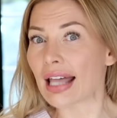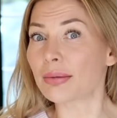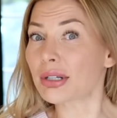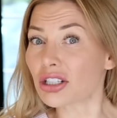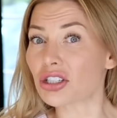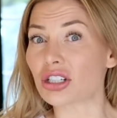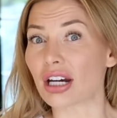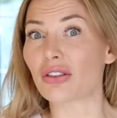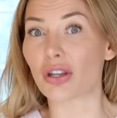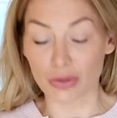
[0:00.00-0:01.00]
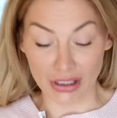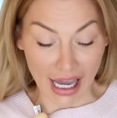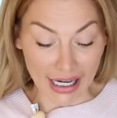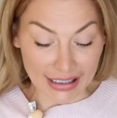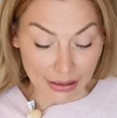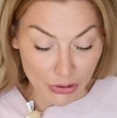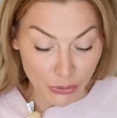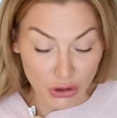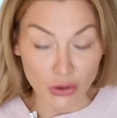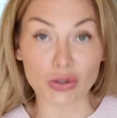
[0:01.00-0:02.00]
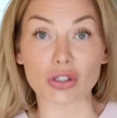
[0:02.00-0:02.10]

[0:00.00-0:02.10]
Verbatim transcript: and I'm going to share those items with you